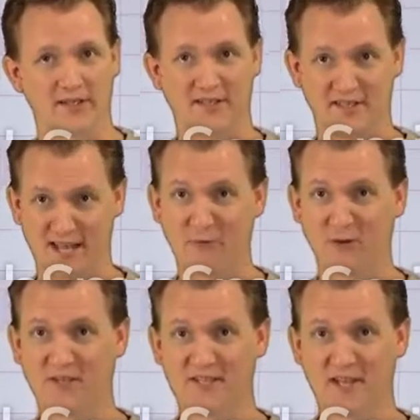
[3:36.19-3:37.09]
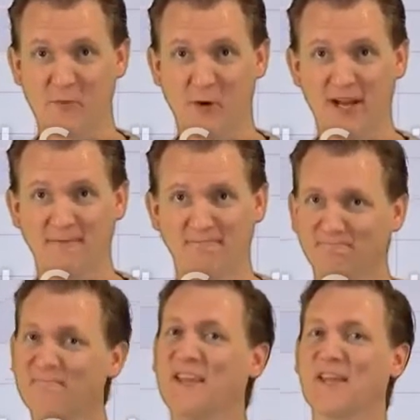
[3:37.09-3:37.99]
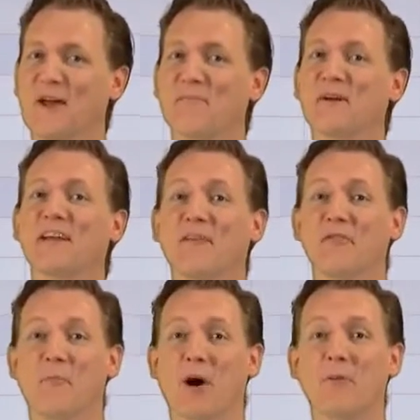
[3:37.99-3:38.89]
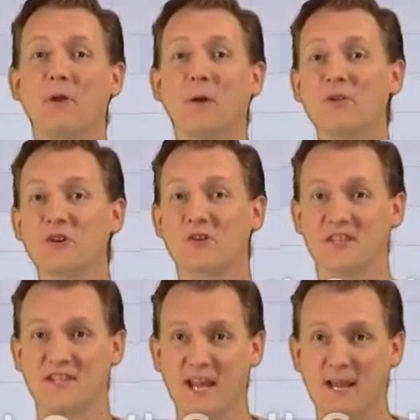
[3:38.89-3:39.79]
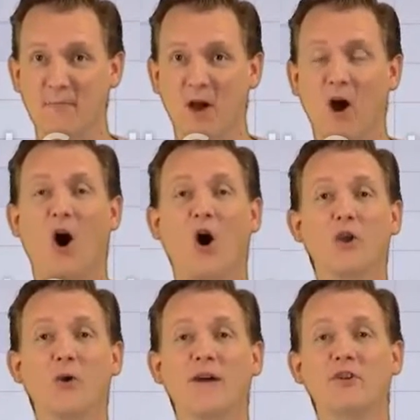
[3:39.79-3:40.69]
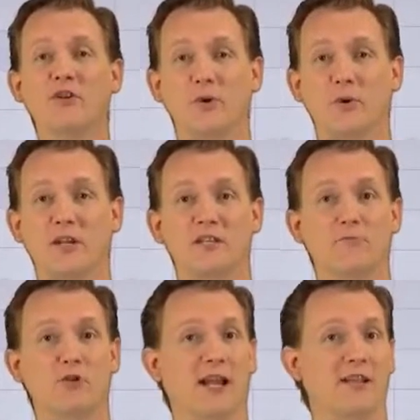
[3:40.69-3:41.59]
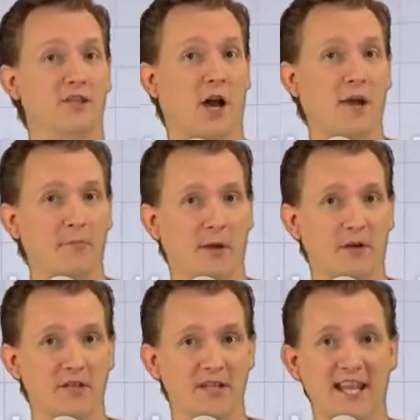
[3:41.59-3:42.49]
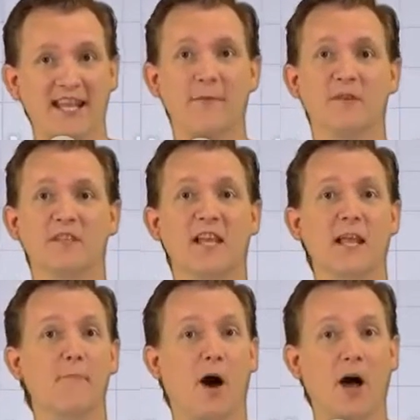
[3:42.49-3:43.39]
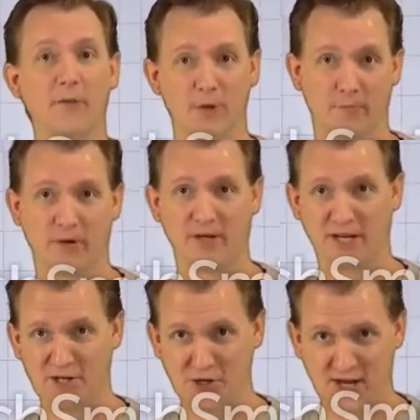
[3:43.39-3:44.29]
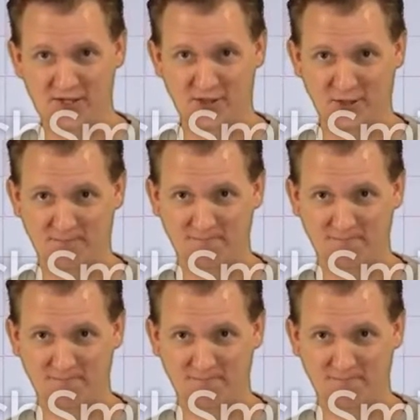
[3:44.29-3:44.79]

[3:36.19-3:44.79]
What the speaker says: Does that work the same way? Yep, if the bottom numbers are the same, all you have to do is subtract the top numbers and keep the same bottom number in your answer.